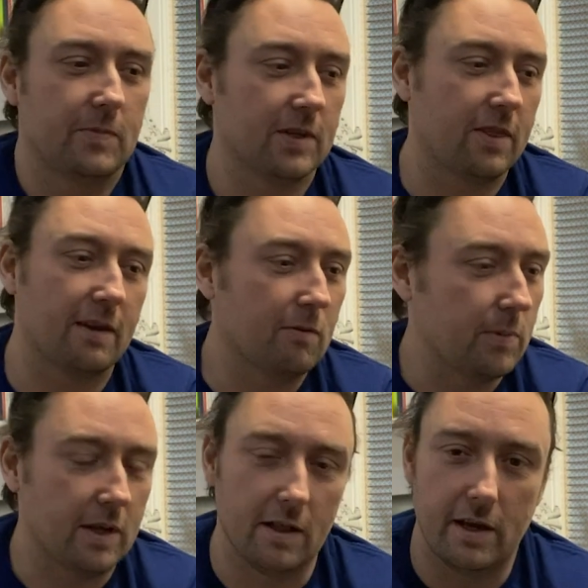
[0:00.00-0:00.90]
which I think would
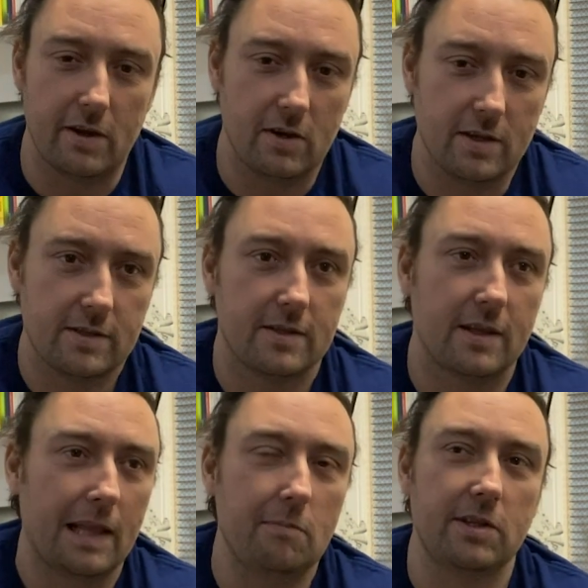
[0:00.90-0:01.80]
be hilarious.
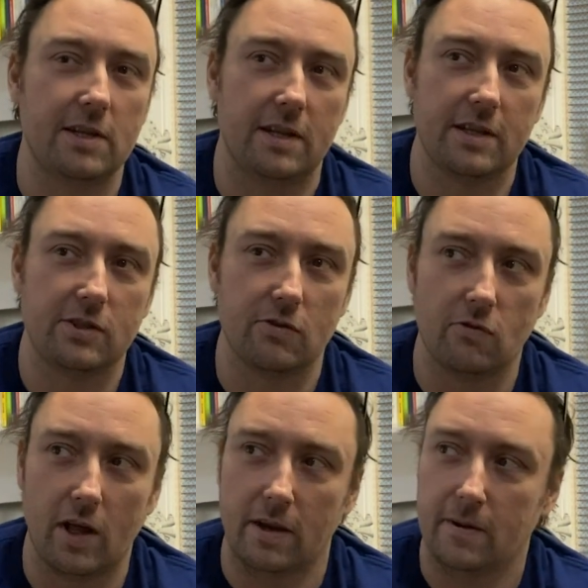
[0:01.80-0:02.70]
Limited edition
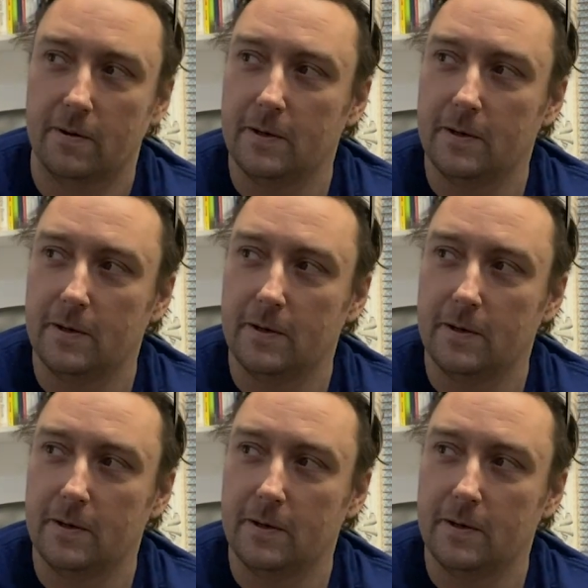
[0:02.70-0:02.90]
run.